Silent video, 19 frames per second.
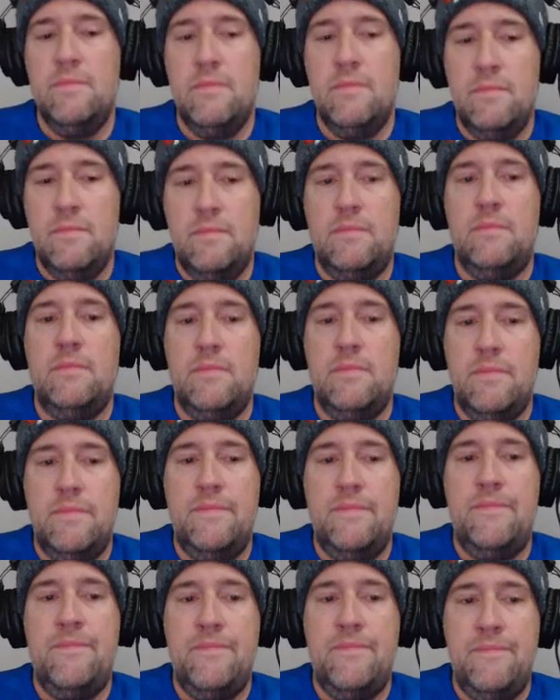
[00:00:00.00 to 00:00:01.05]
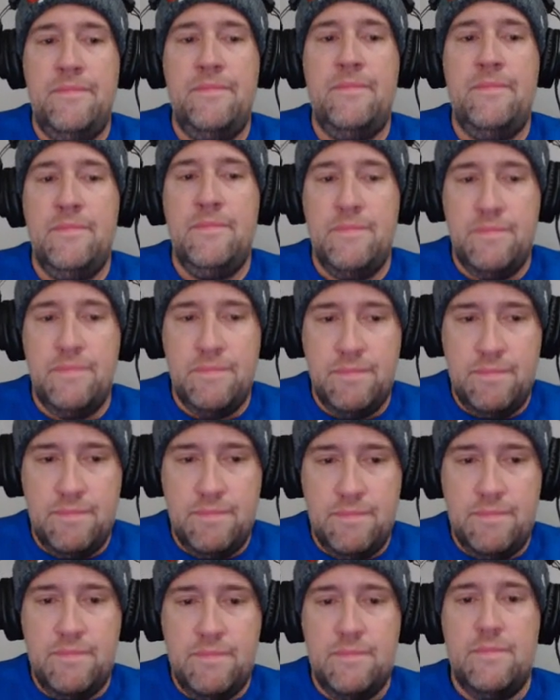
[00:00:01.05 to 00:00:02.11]

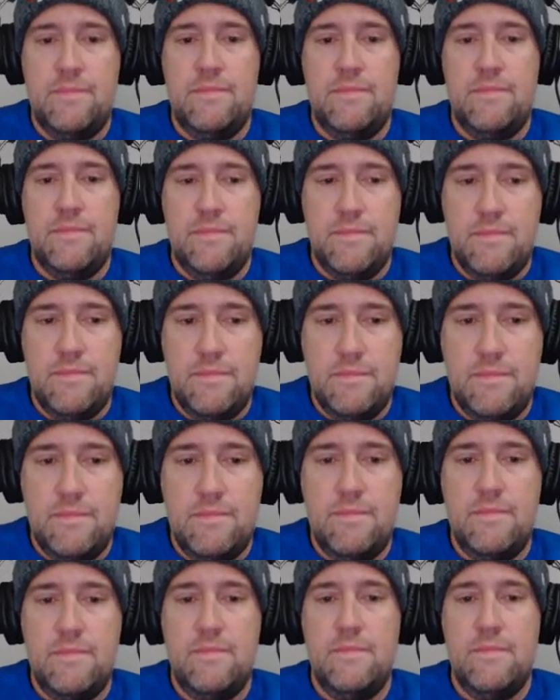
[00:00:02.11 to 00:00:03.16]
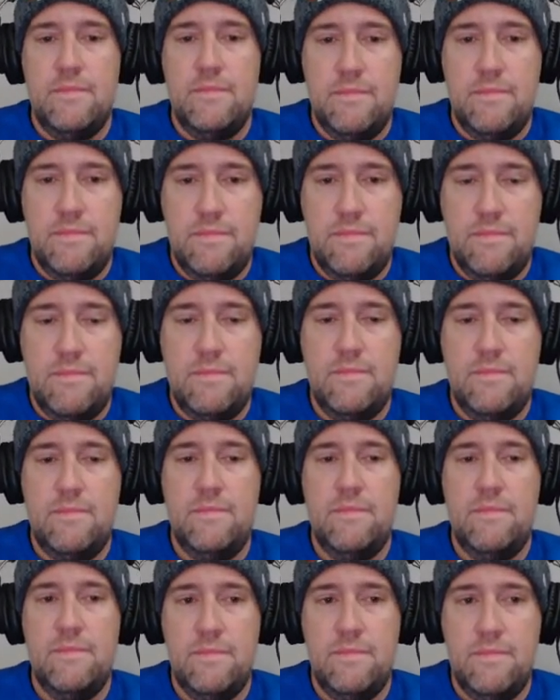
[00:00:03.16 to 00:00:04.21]

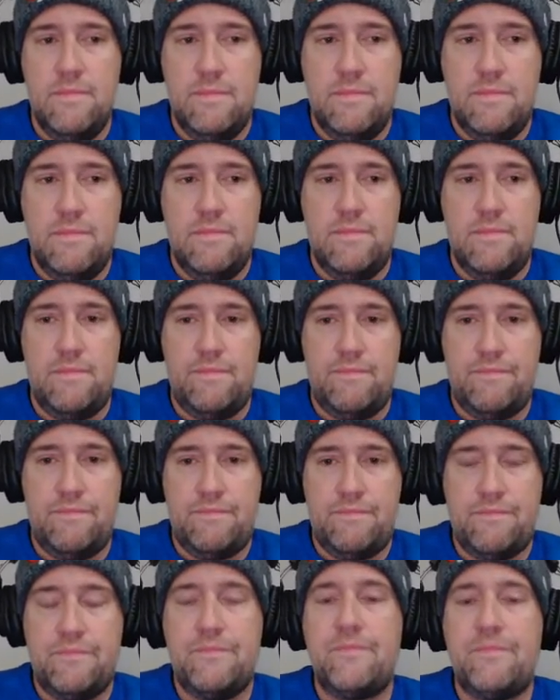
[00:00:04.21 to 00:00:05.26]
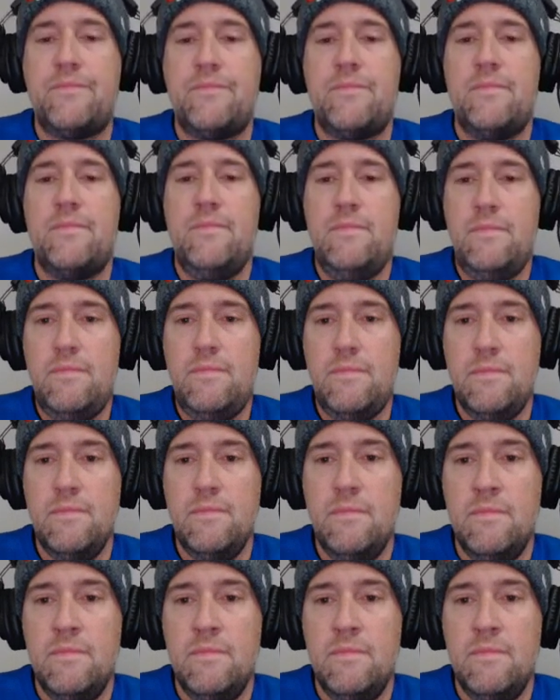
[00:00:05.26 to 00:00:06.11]
The person shown says nothing.